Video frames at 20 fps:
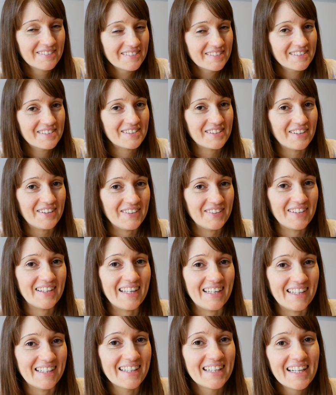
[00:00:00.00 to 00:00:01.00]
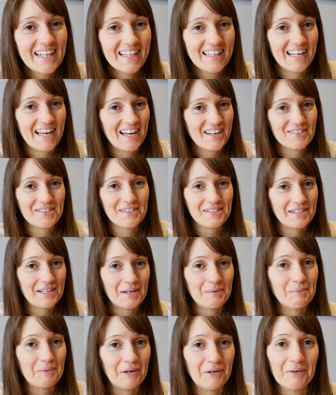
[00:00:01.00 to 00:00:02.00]
So yeah, that has to
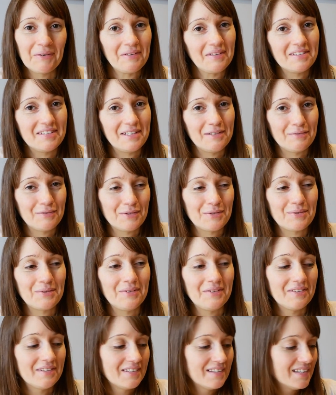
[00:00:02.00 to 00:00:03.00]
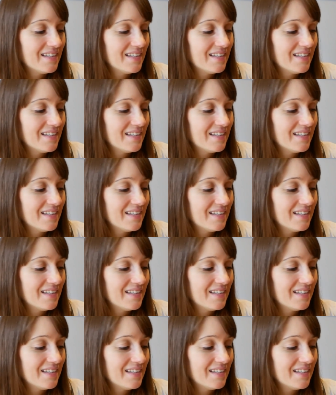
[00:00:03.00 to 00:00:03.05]
take priority for sure.